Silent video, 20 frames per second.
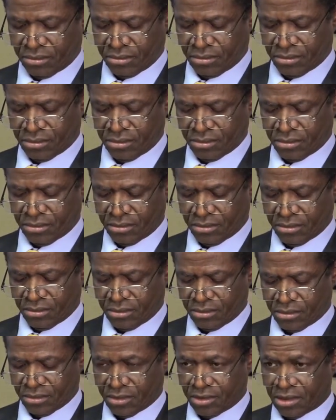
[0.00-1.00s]
Secure.
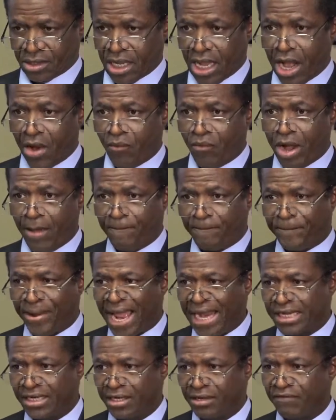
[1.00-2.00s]
Every
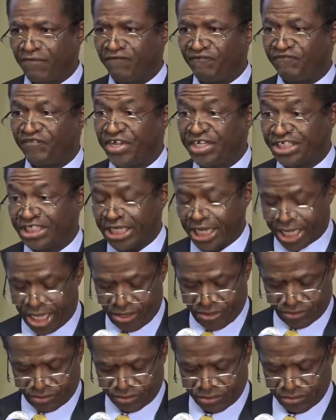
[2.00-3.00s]
partner feels
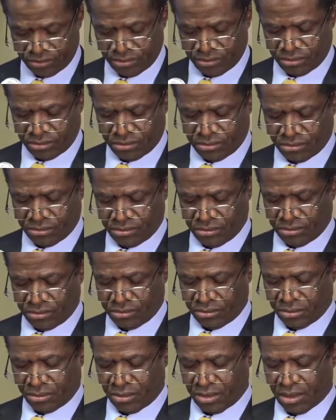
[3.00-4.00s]
secure
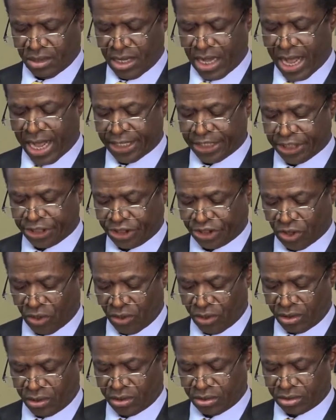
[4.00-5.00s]
and
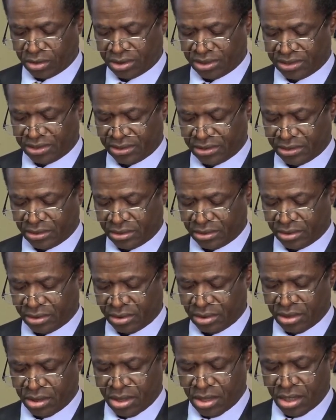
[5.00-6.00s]
enjoy
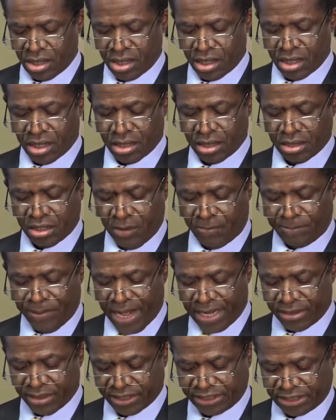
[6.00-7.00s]
the
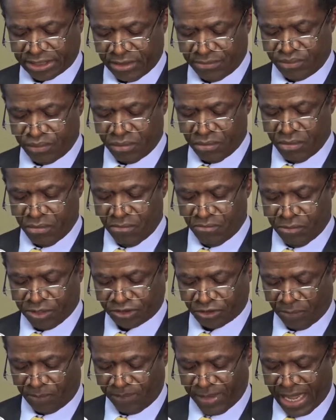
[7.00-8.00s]
partnership,
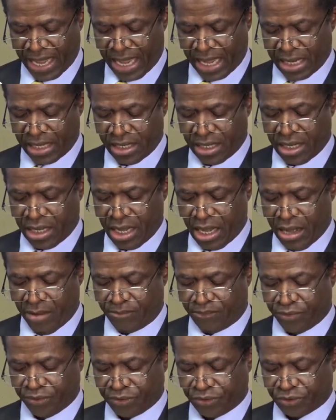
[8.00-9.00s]
multiply,
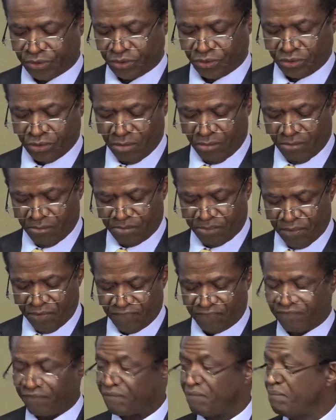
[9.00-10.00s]
and produce
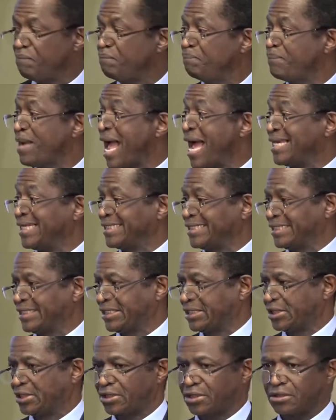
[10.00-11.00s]
both
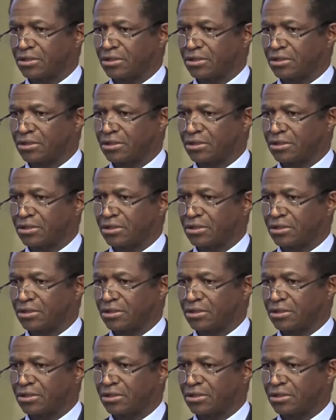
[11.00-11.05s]
bodies.